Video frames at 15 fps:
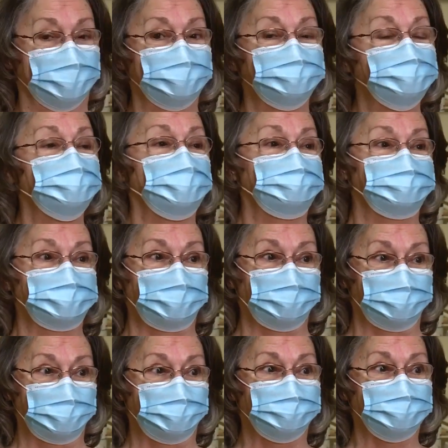I knew he was
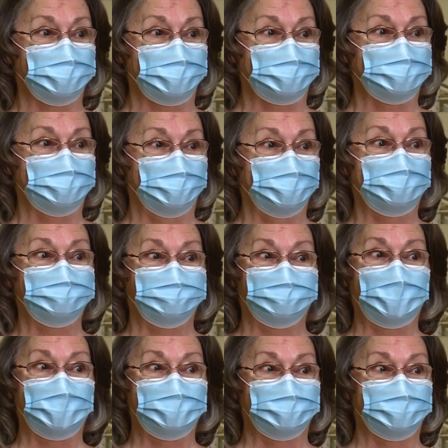going to be okay. I had
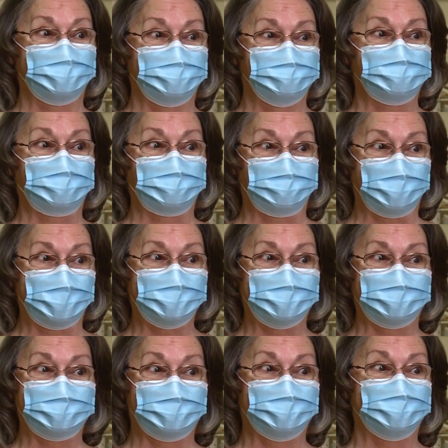faith that he was going to make it.